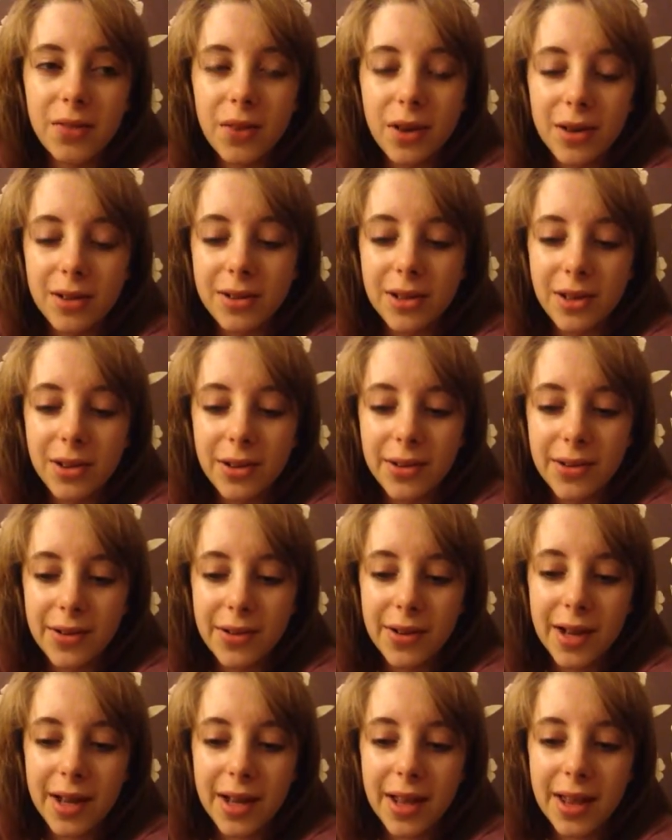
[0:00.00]
photo
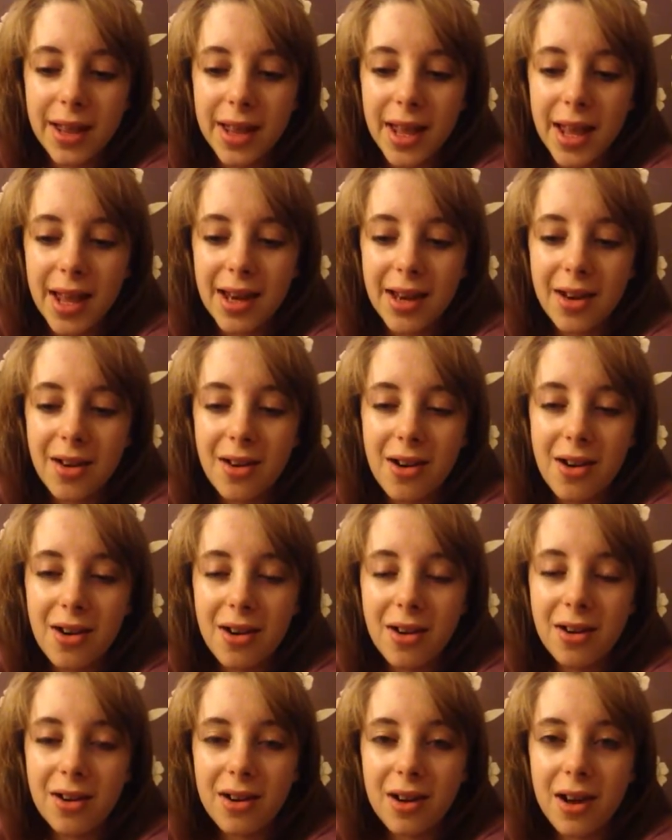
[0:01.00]
and then
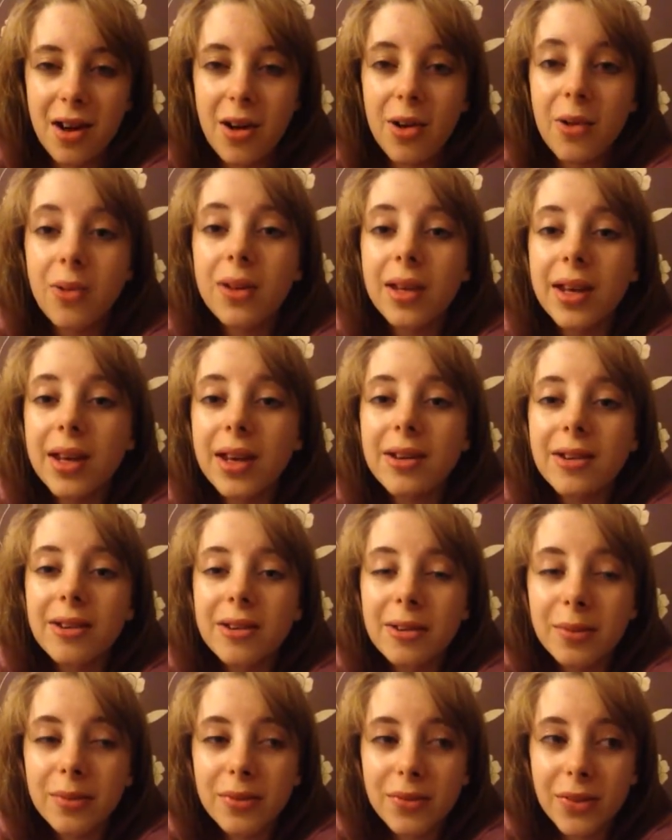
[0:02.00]
our whole year
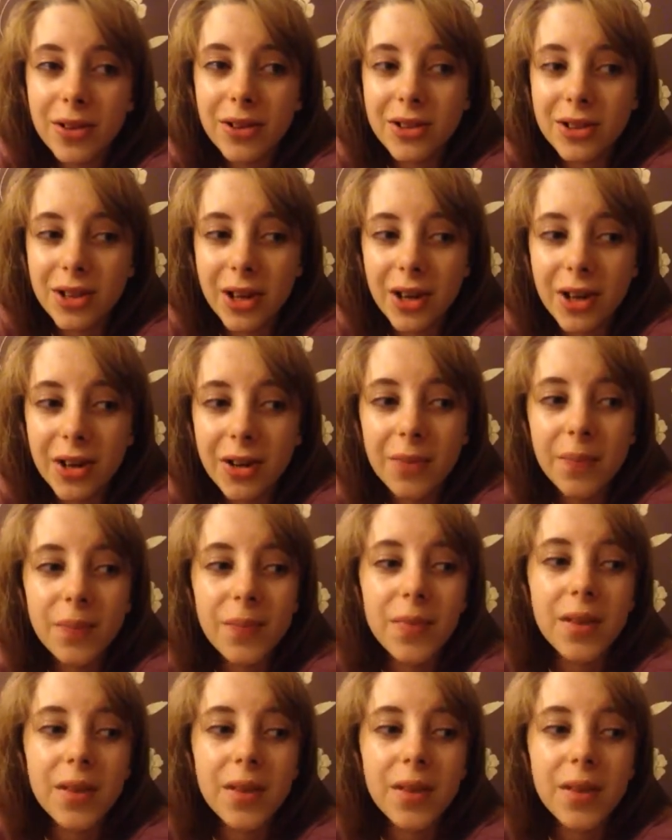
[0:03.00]
group photo,